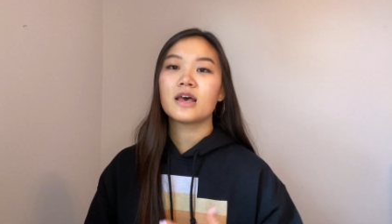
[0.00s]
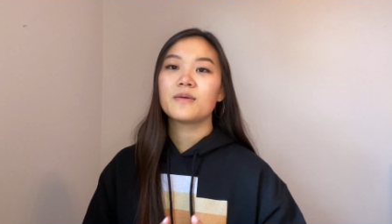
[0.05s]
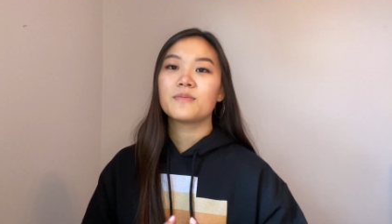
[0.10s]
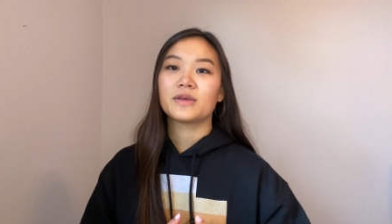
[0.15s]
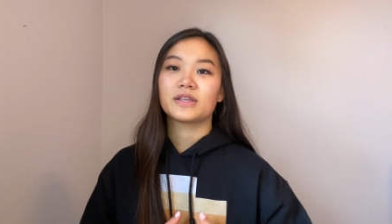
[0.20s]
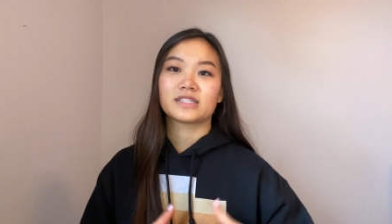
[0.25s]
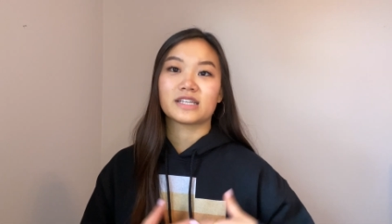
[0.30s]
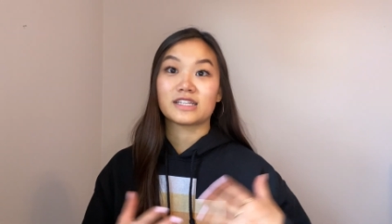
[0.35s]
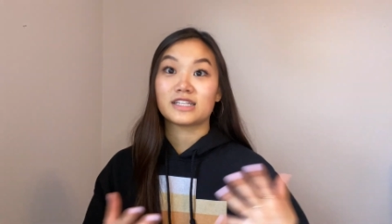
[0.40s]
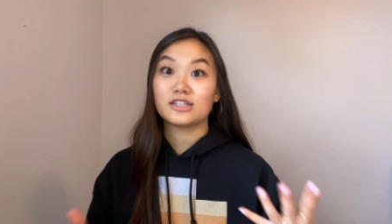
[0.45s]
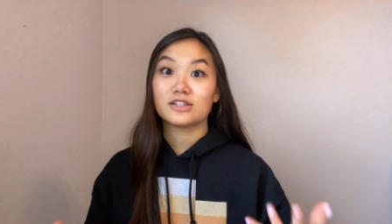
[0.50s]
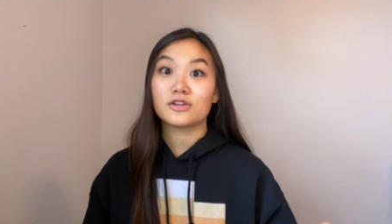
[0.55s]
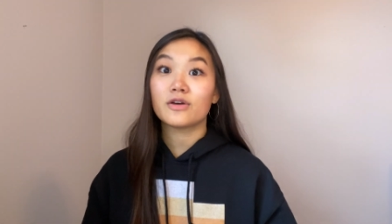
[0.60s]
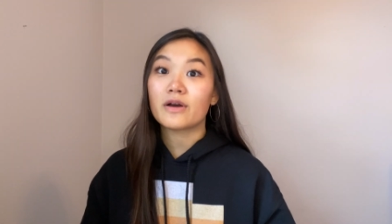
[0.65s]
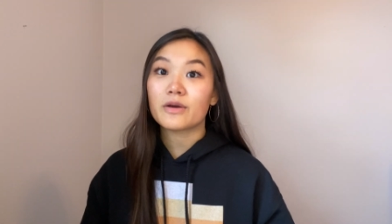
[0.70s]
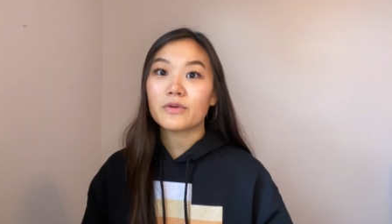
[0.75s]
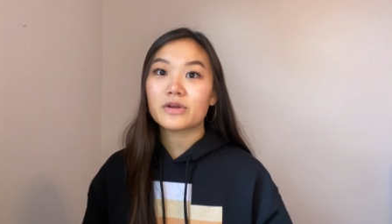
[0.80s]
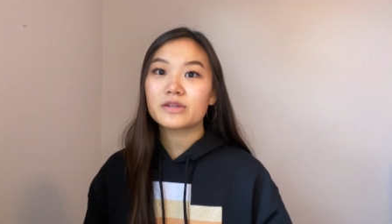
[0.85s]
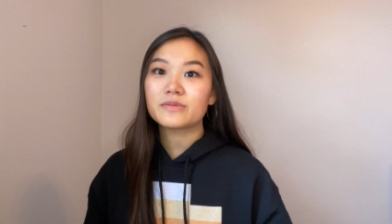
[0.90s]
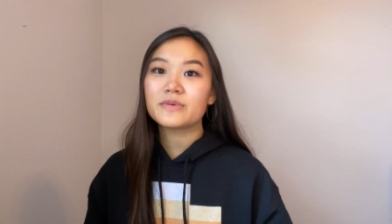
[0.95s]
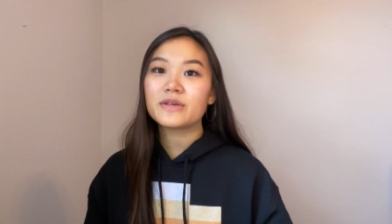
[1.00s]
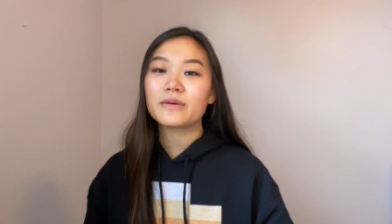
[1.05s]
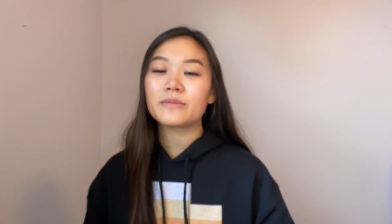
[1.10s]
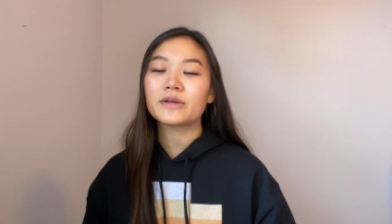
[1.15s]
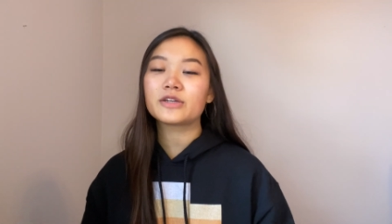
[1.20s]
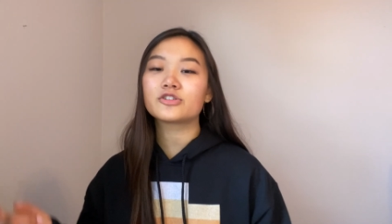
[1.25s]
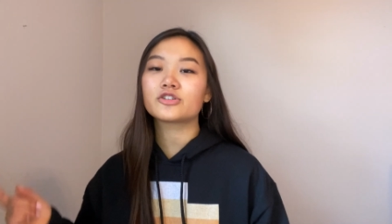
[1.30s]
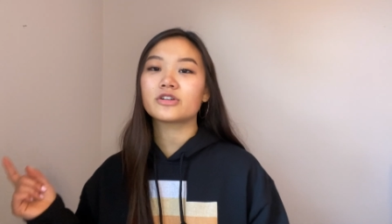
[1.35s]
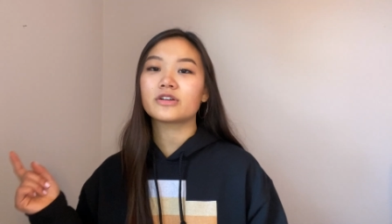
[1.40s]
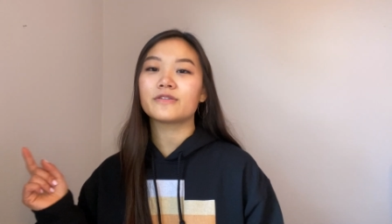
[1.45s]
because I didn't know I wanted to be that
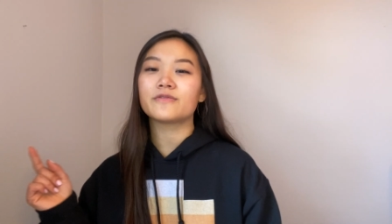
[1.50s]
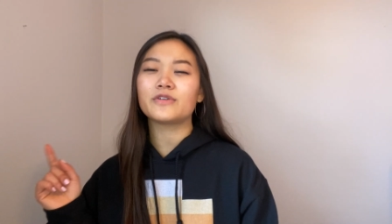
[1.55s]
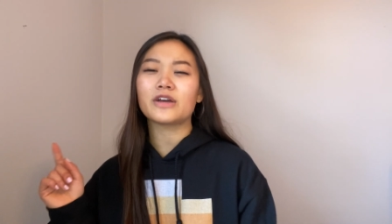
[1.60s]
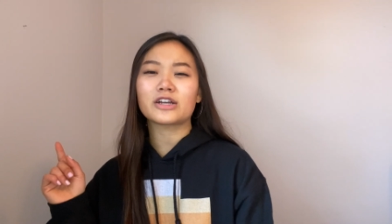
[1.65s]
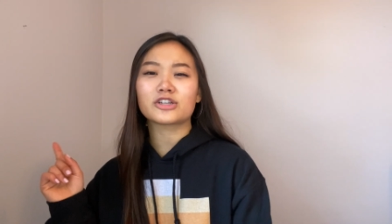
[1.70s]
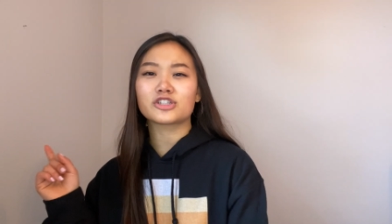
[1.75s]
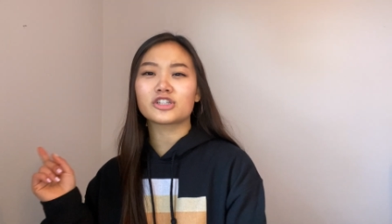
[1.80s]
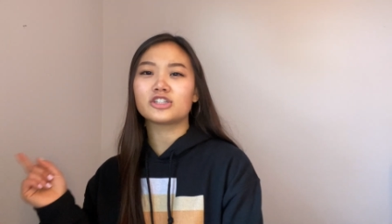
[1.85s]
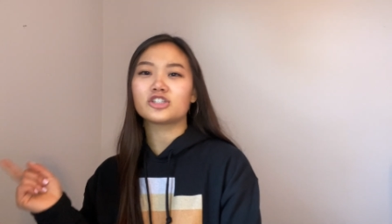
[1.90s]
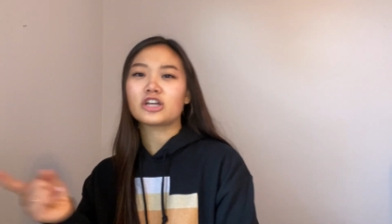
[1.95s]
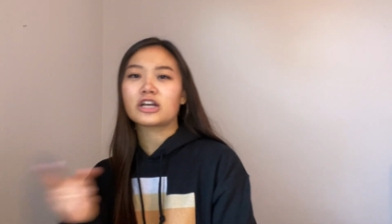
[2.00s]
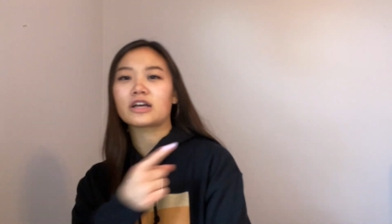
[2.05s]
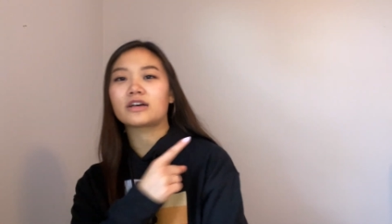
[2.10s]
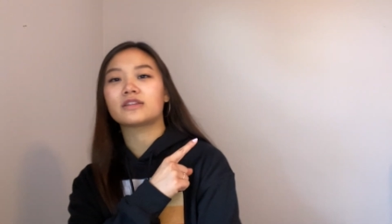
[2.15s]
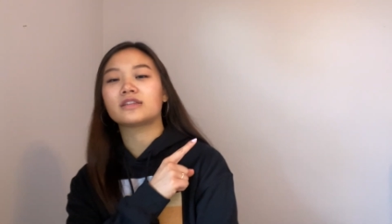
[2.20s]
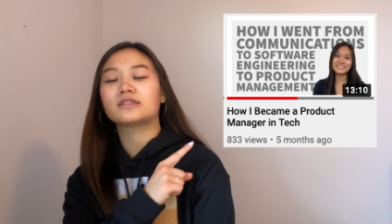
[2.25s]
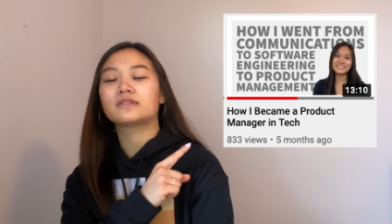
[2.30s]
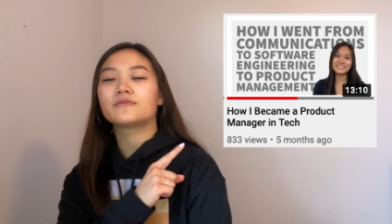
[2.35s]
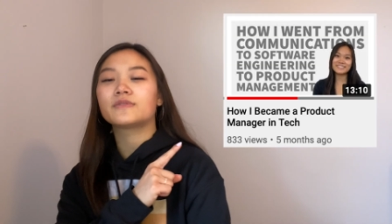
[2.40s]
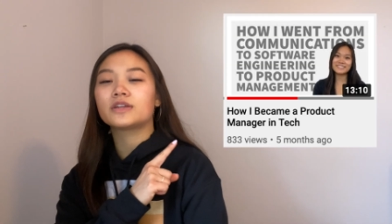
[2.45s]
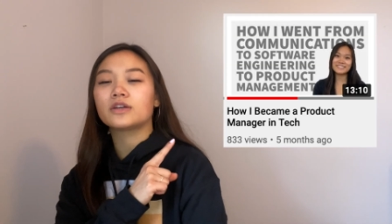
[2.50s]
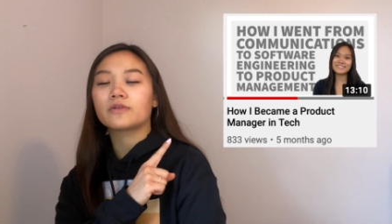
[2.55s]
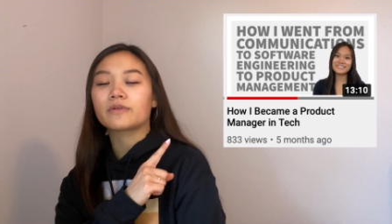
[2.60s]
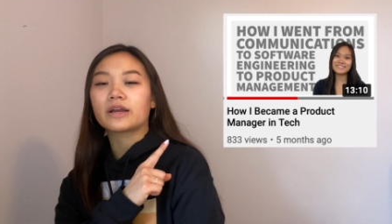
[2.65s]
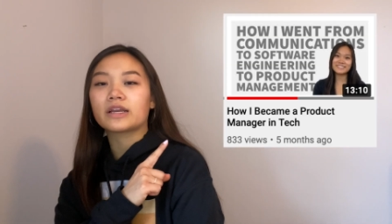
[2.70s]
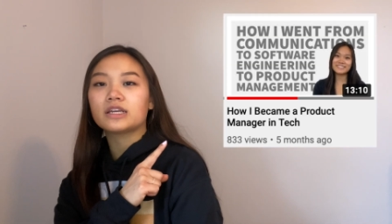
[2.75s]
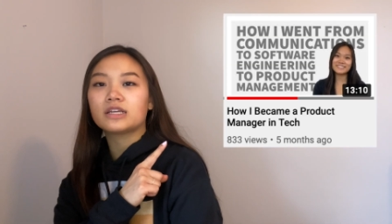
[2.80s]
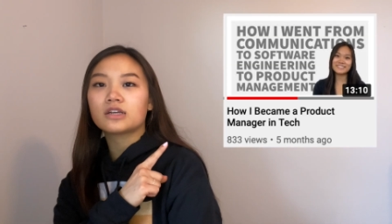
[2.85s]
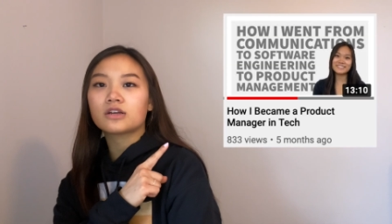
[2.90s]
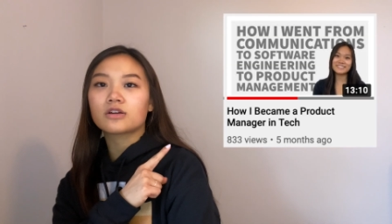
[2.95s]
major. If you actually check out this video right
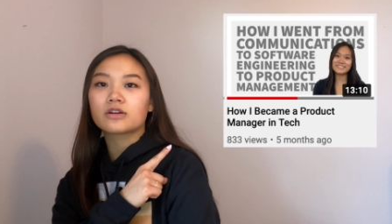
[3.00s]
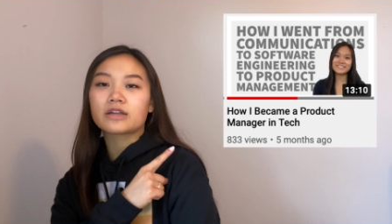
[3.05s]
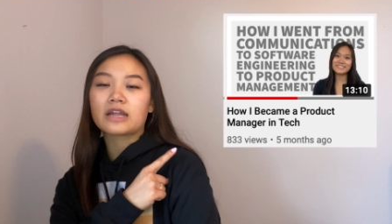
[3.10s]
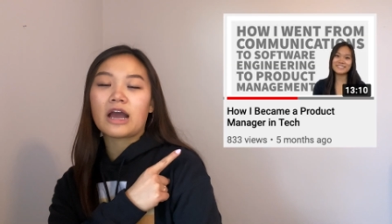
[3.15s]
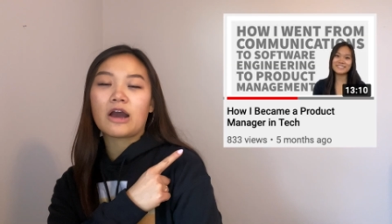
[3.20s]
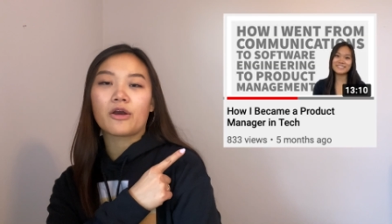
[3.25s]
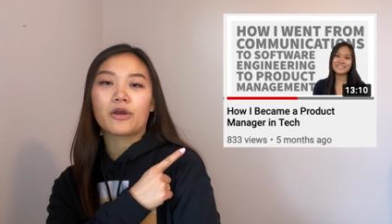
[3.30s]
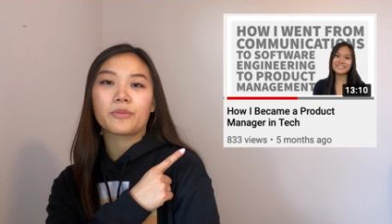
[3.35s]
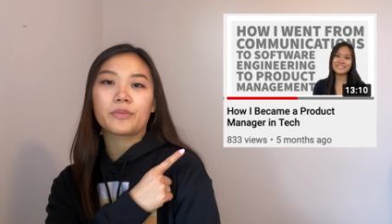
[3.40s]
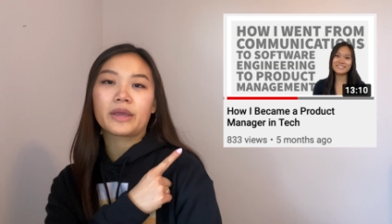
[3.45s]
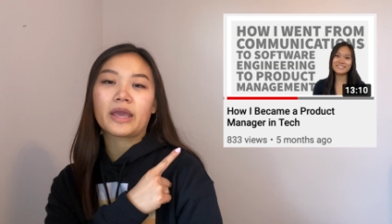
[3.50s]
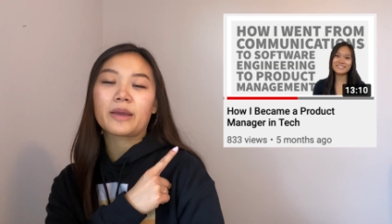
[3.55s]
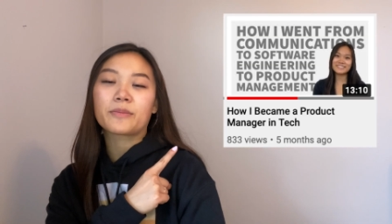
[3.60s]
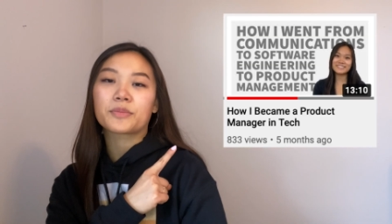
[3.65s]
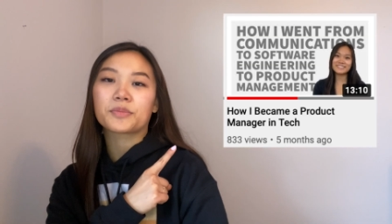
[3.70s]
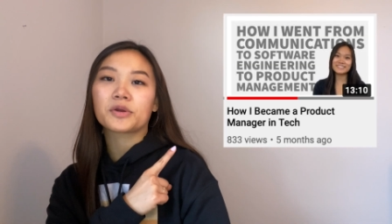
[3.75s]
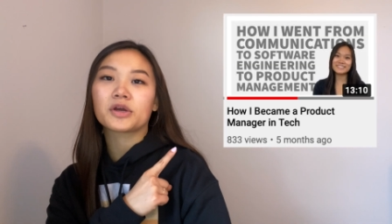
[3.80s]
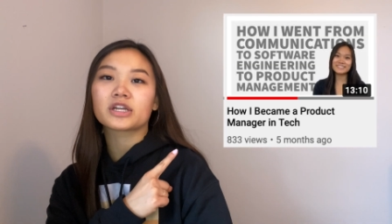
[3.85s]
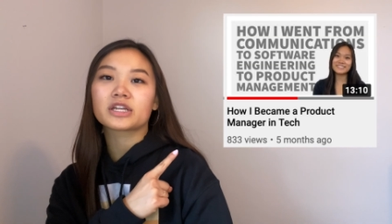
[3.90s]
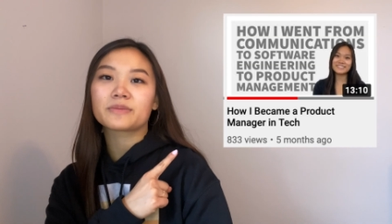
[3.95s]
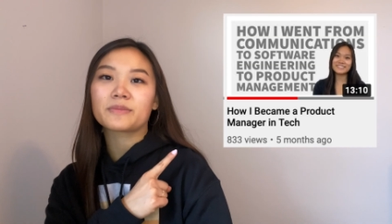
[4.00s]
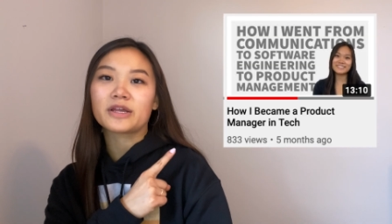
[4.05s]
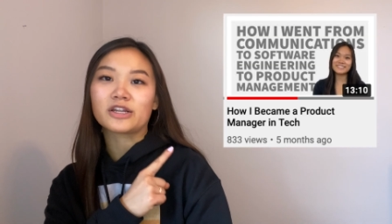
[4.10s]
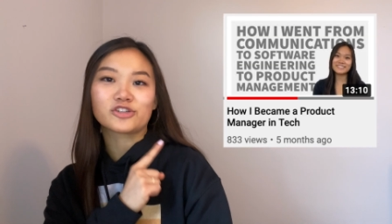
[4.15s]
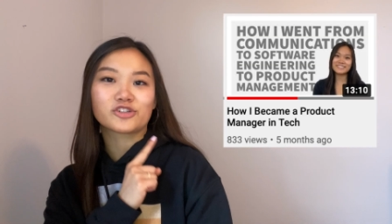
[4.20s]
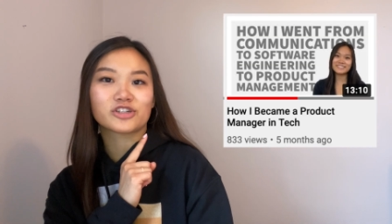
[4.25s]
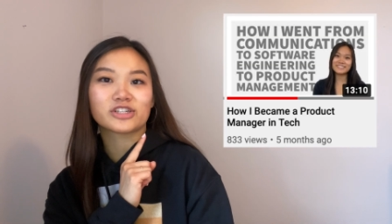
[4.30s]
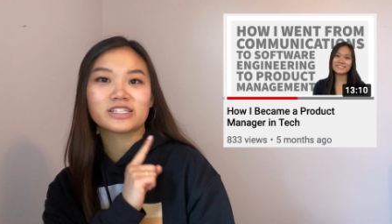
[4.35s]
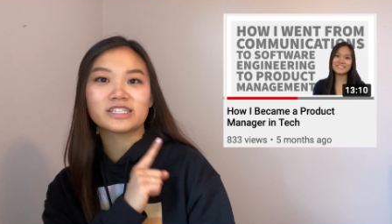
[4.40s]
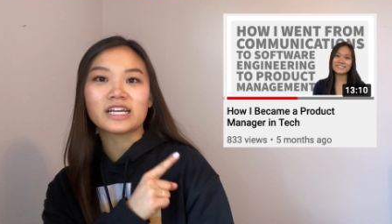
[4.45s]
here on how I became product
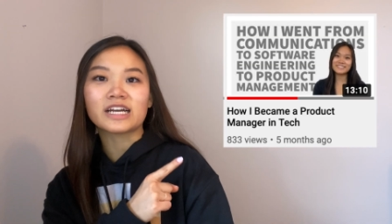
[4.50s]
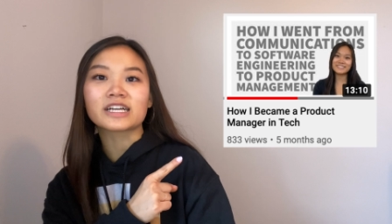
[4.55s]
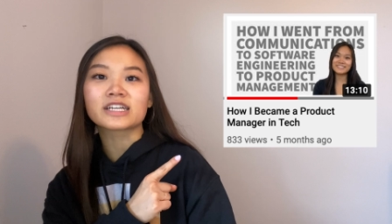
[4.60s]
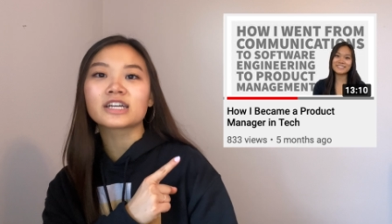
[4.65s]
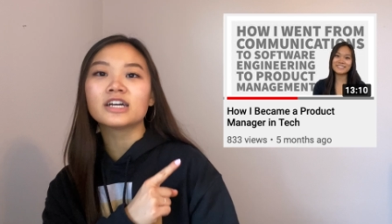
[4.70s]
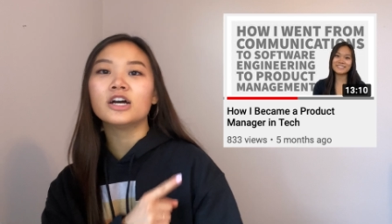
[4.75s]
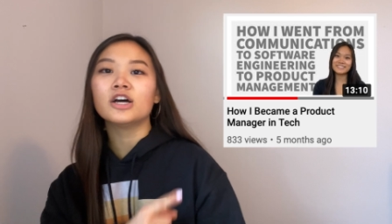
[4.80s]
manager in tech,